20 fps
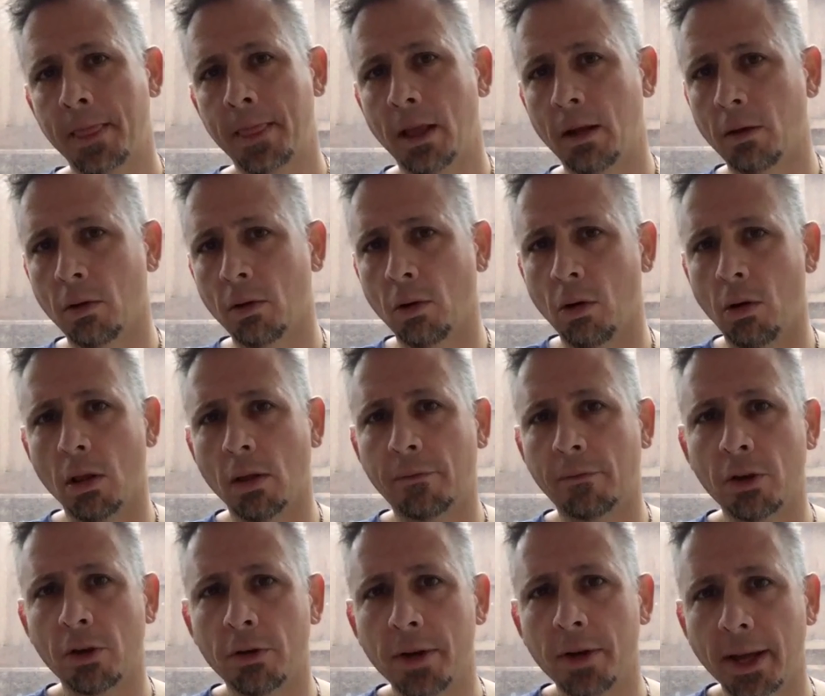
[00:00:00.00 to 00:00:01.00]
All of
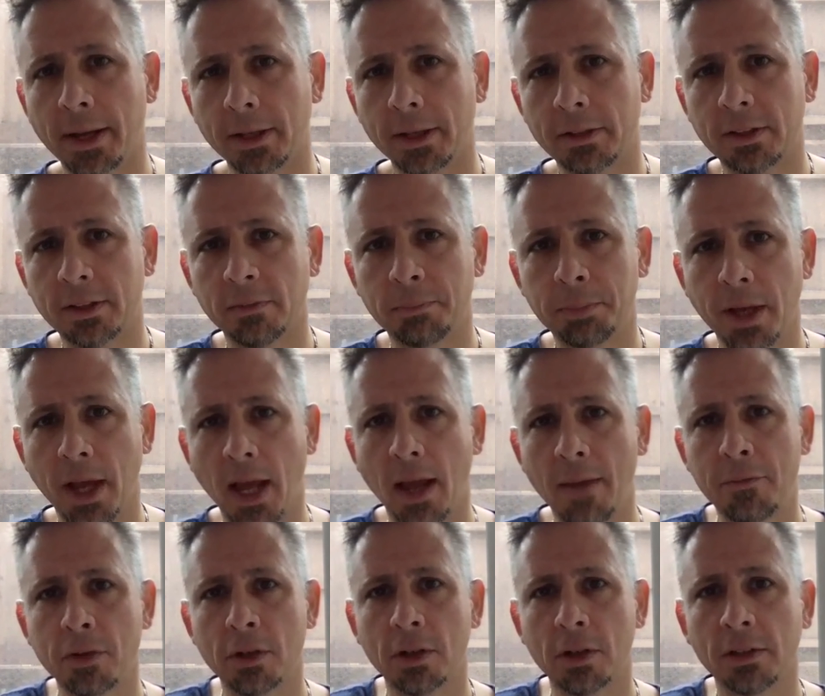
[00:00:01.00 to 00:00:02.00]
your negative
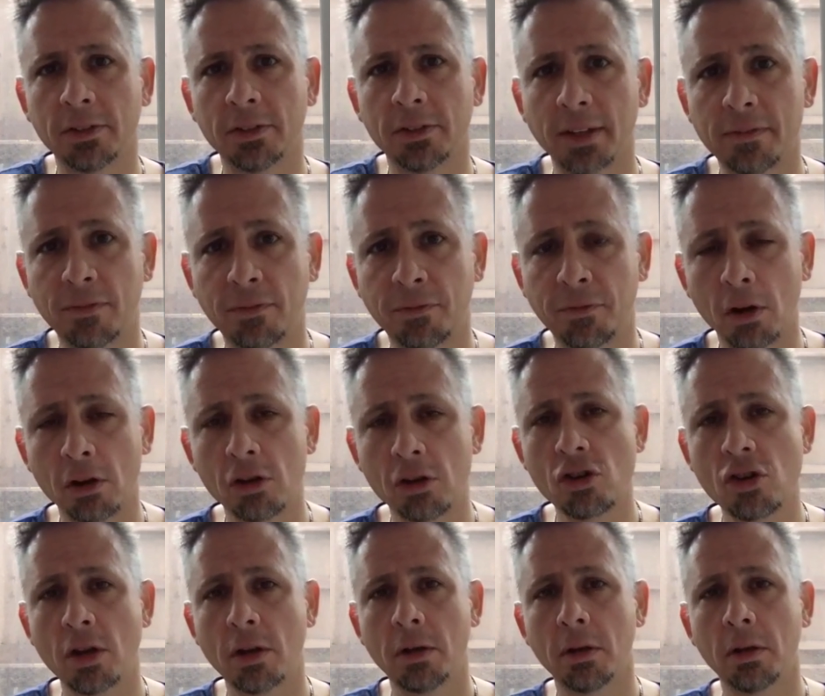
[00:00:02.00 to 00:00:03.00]
behavior is a
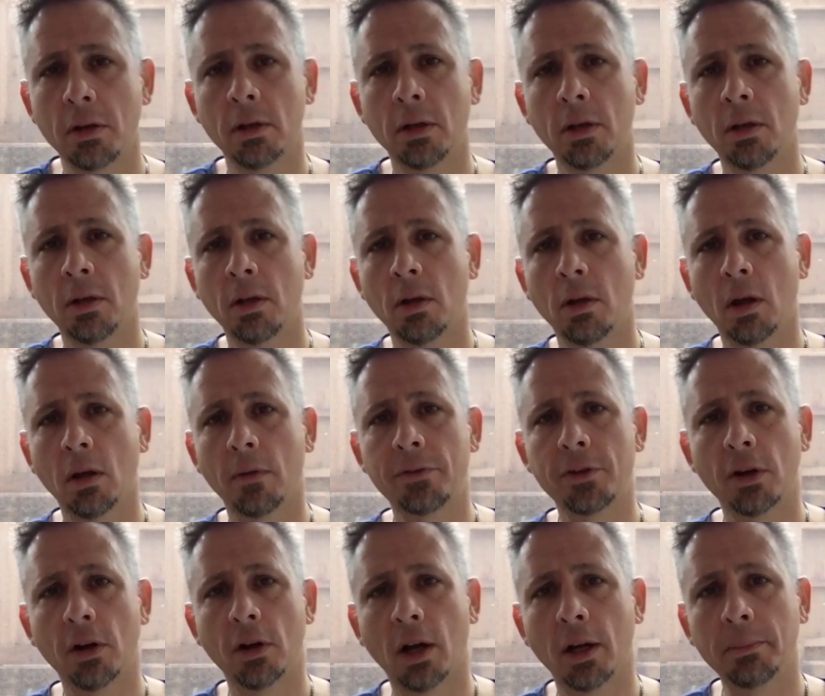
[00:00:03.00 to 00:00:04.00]
function of
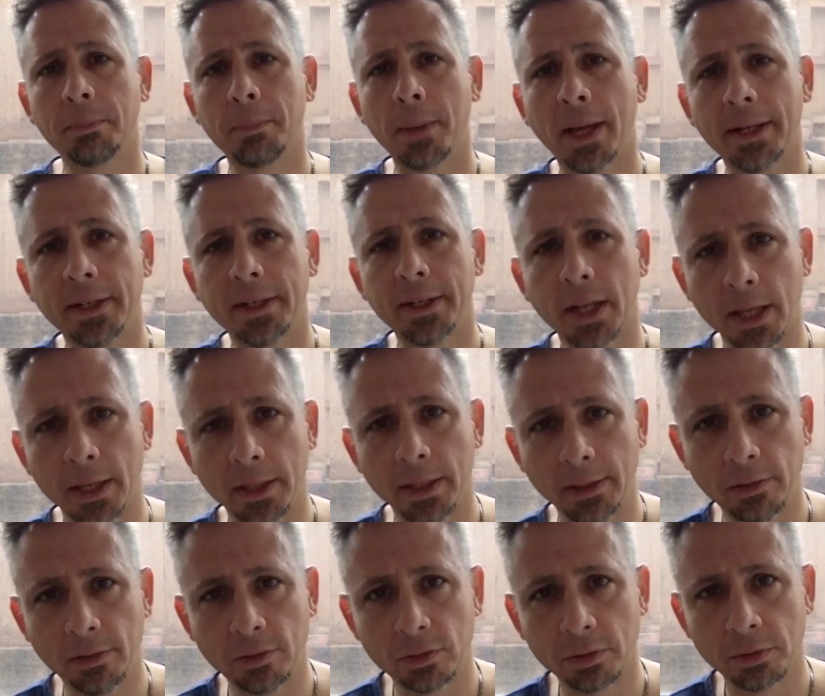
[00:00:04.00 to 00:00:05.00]
your unmet
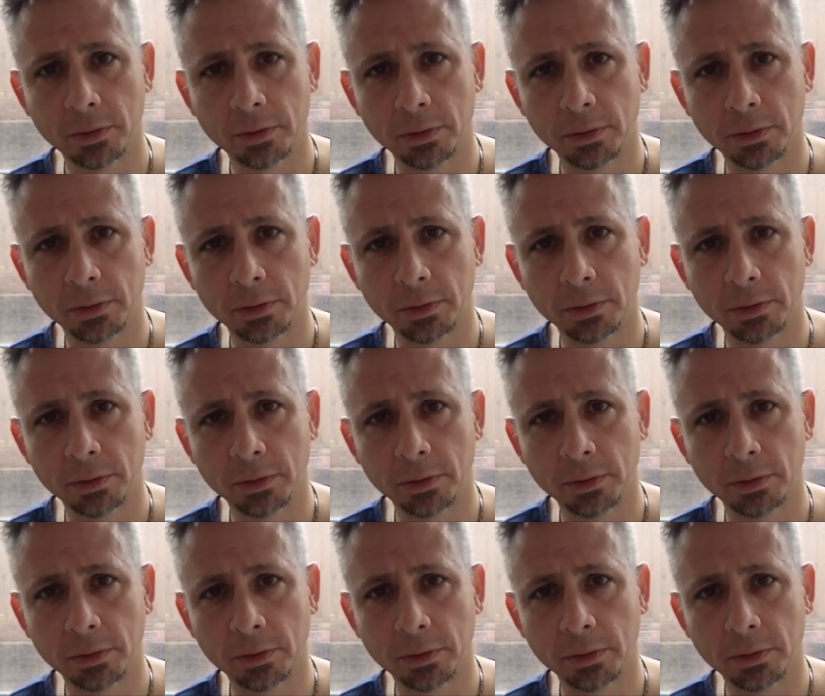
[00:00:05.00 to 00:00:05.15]
needs.